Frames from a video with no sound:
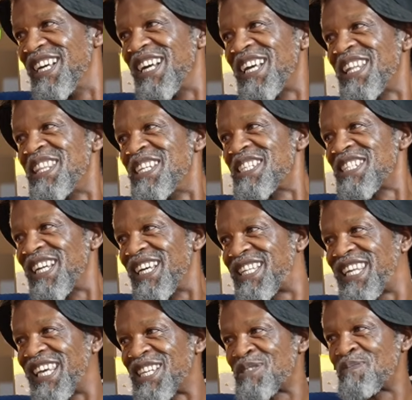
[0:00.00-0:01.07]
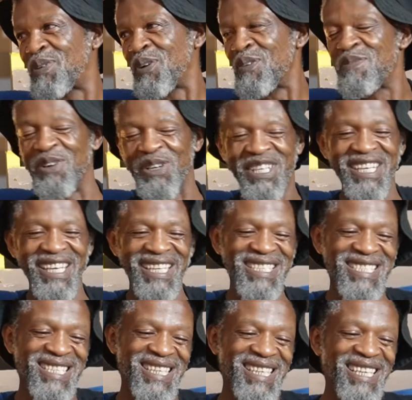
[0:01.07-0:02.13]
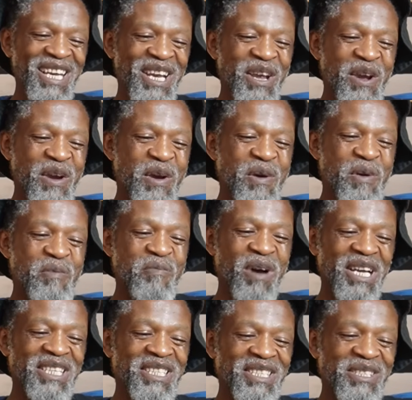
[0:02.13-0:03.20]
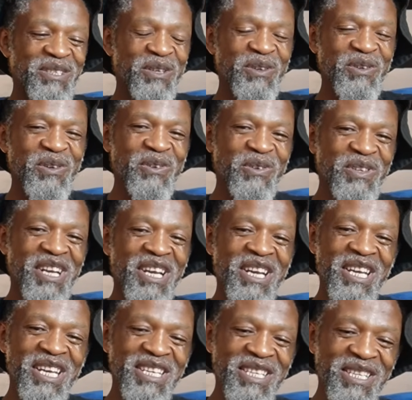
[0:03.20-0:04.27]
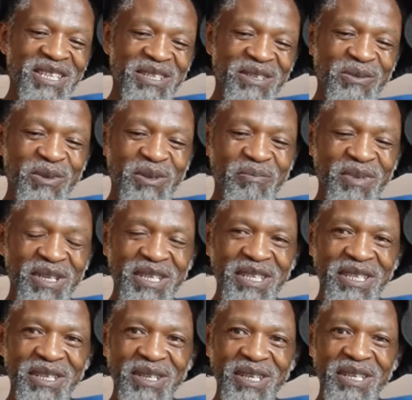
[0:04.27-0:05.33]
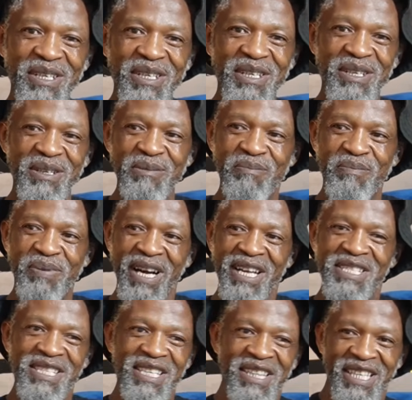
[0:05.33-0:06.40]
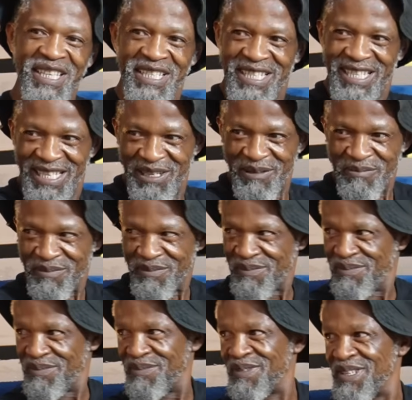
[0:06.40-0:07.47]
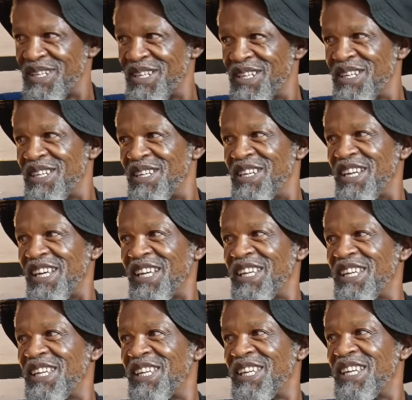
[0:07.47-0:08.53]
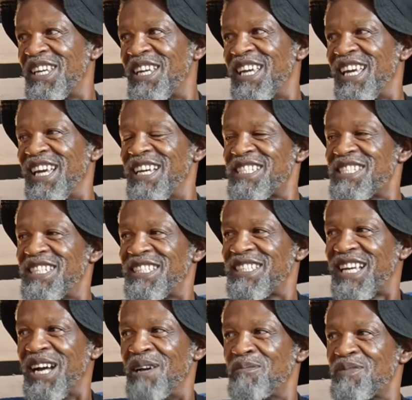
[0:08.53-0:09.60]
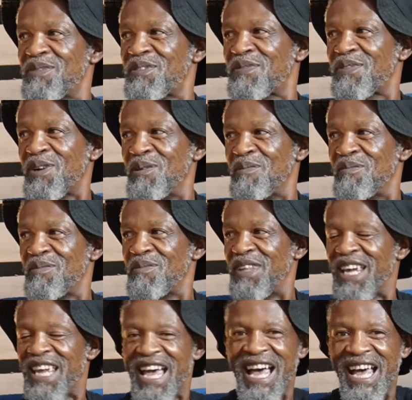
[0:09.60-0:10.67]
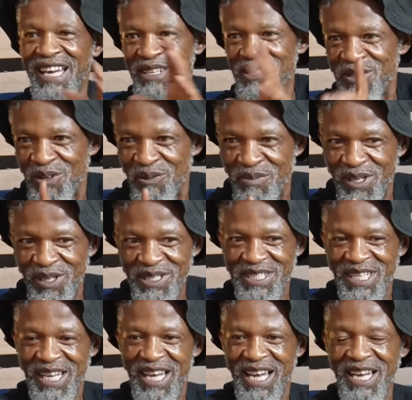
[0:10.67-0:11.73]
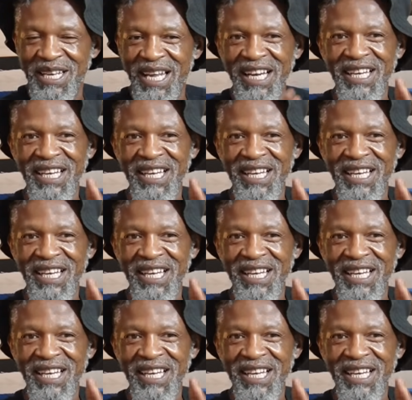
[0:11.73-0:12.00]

at the slightest provocation. But, you know, Naledi would be praising the team, ne? As it comes from the yard, you know, because the yard,